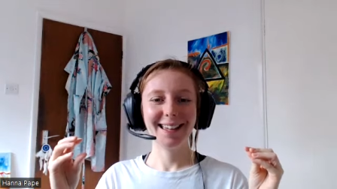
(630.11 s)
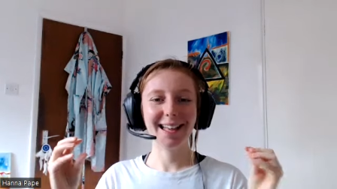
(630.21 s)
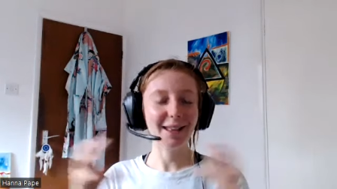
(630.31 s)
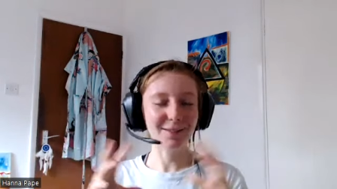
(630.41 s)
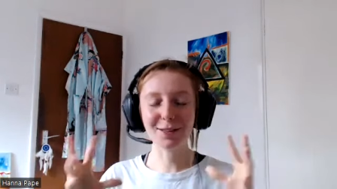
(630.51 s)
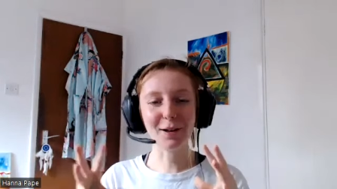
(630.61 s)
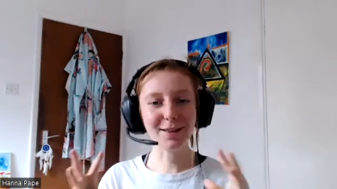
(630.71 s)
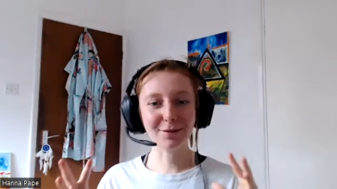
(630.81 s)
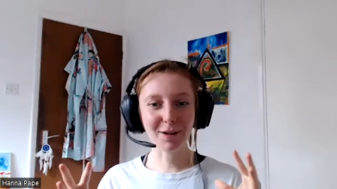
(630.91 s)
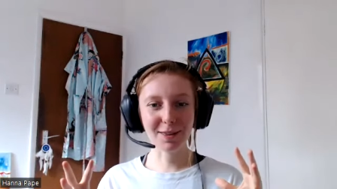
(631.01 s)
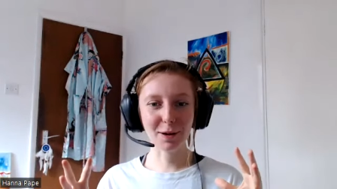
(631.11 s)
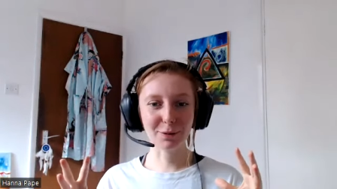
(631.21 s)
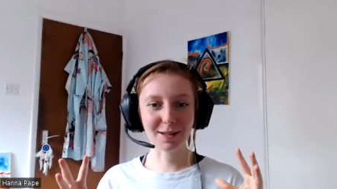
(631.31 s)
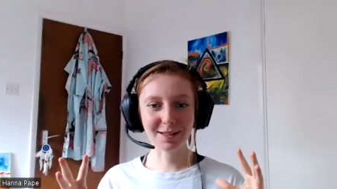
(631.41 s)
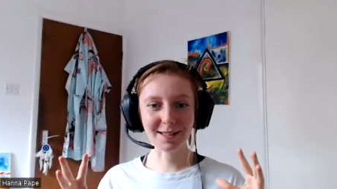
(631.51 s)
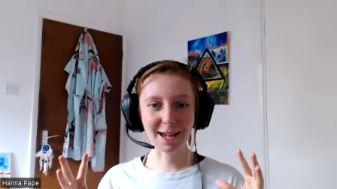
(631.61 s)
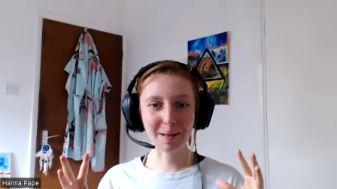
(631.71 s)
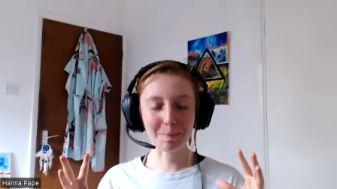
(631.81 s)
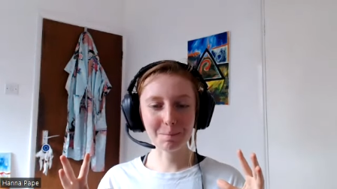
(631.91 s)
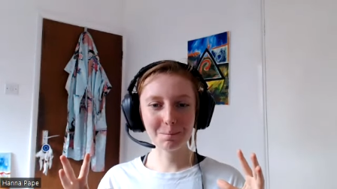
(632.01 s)
And I've started to write the whole list
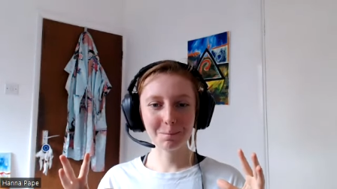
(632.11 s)
again.